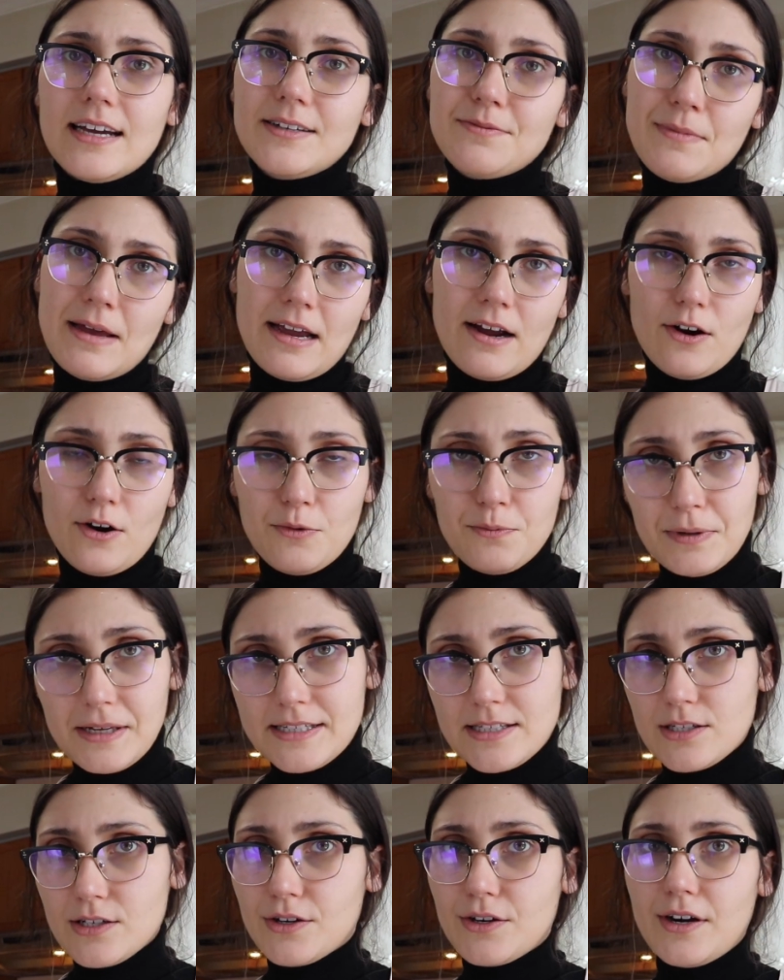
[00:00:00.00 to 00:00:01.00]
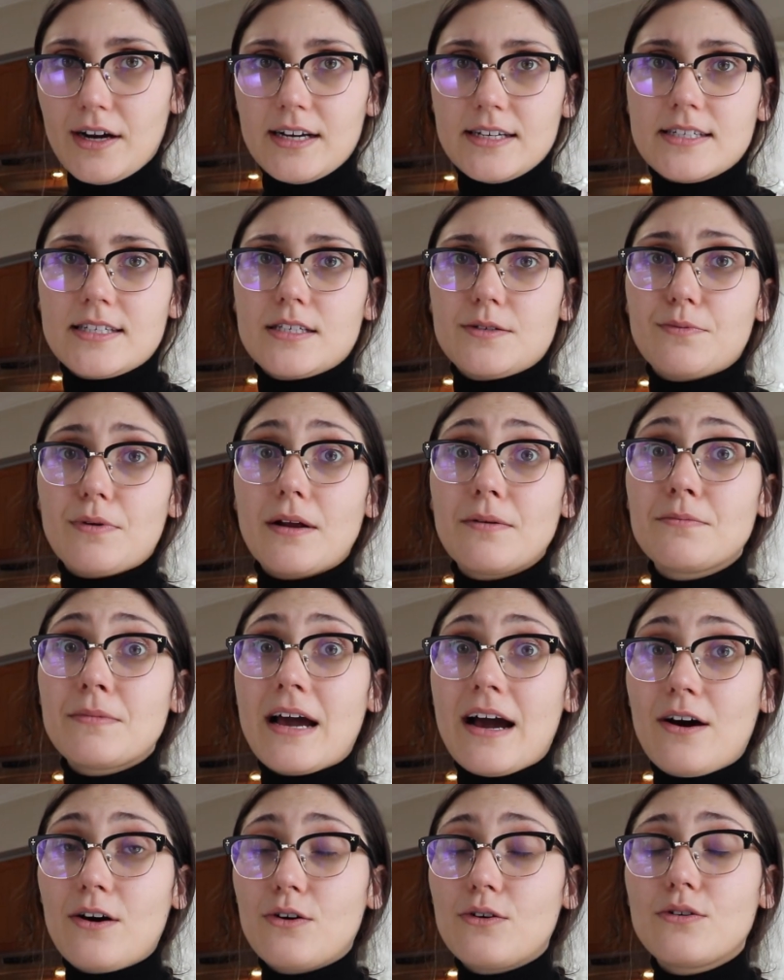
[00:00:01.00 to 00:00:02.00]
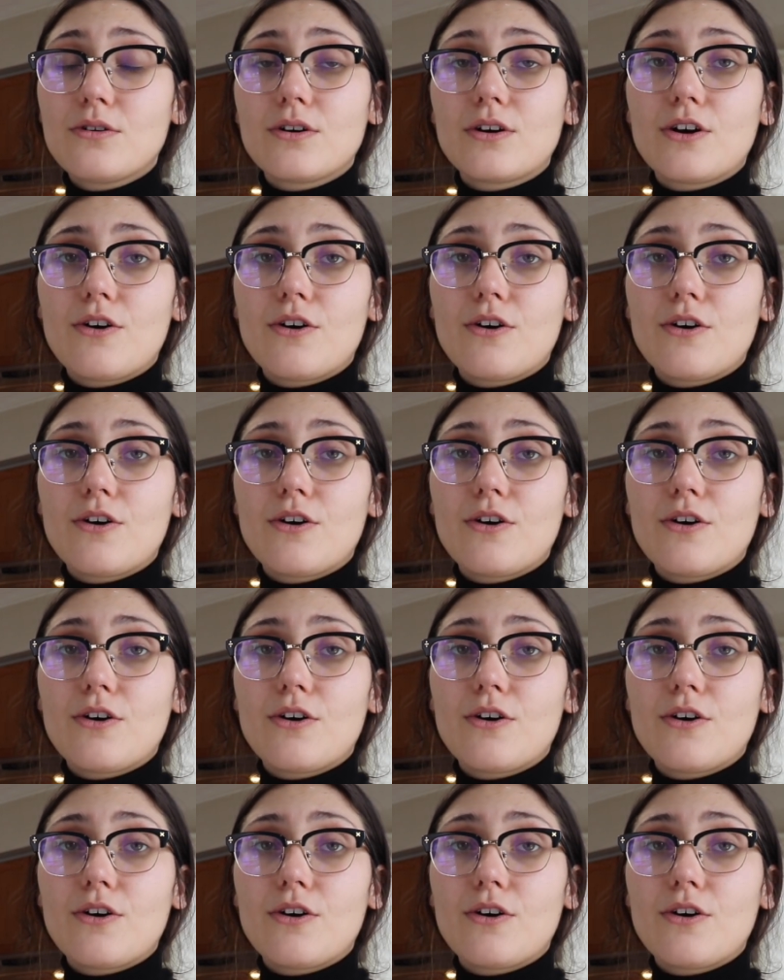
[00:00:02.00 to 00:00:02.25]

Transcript: I make our own pizza crusts, but I'm now